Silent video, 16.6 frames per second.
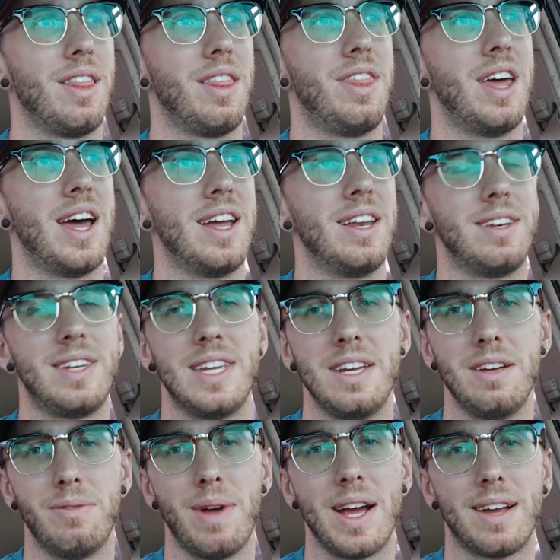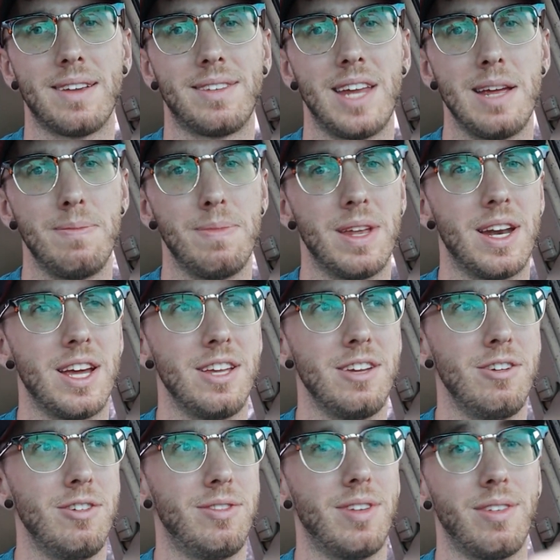That T-Rex tape that I
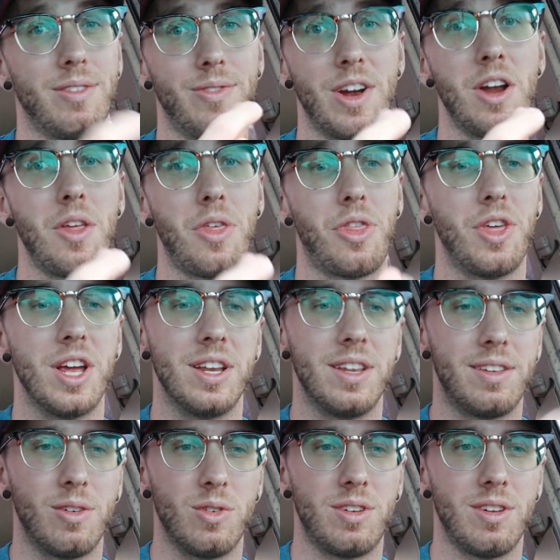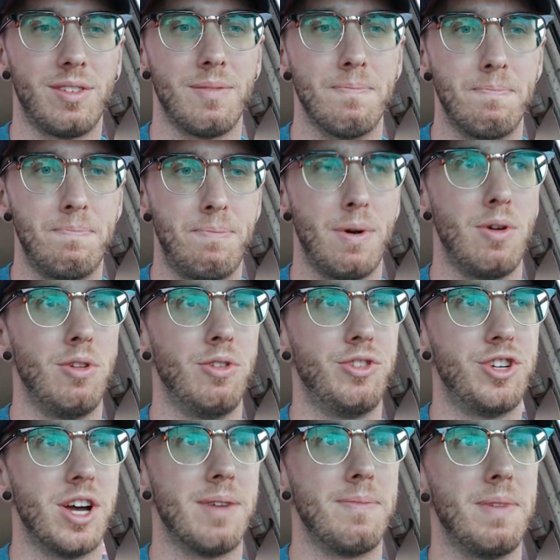use is very thin, so it doesn't
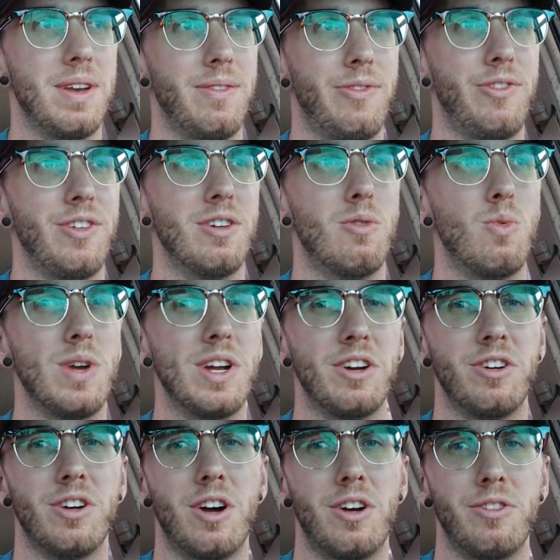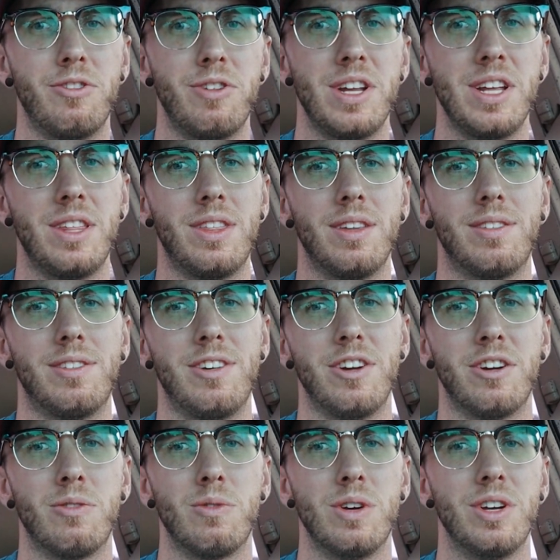bulge up and feel weird underneath the
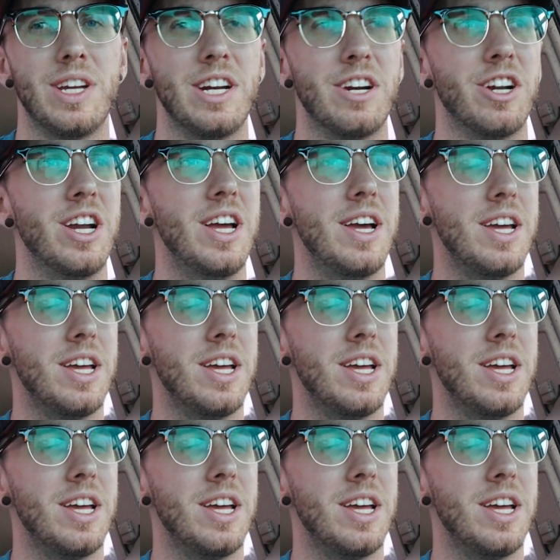steering wheel here.